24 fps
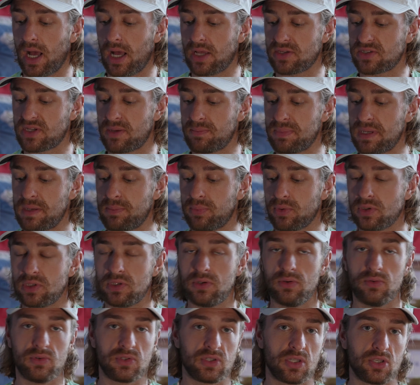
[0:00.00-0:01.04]
Some people
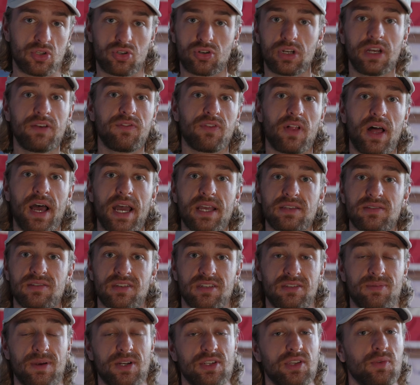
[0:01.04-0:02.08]
use the Streak Flies,
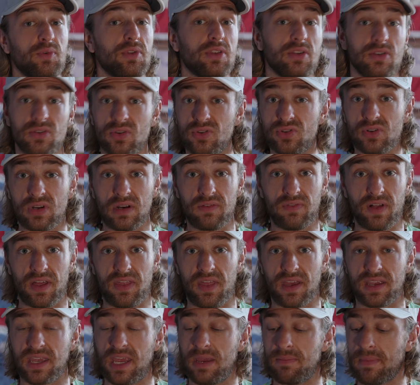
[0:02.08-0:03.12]
especially with the new Streak Fly
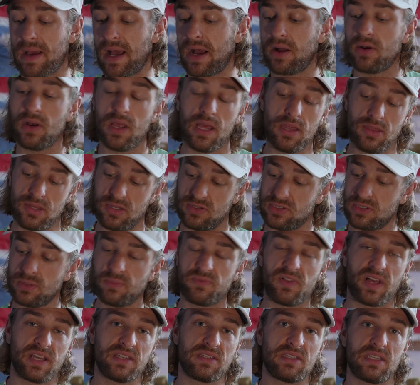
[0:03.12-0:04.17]
that came out, the Zoom
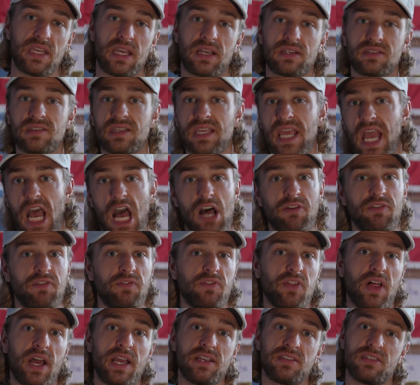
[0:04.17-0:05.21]
Fly 6, the Alpha
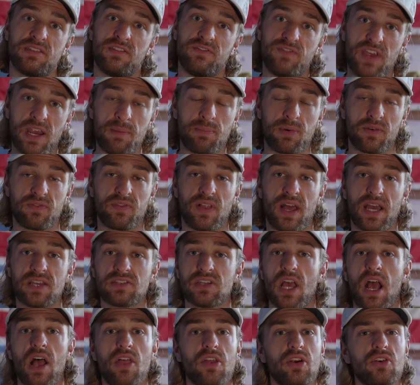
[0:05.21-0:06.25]
Flies, the Vapor Flies.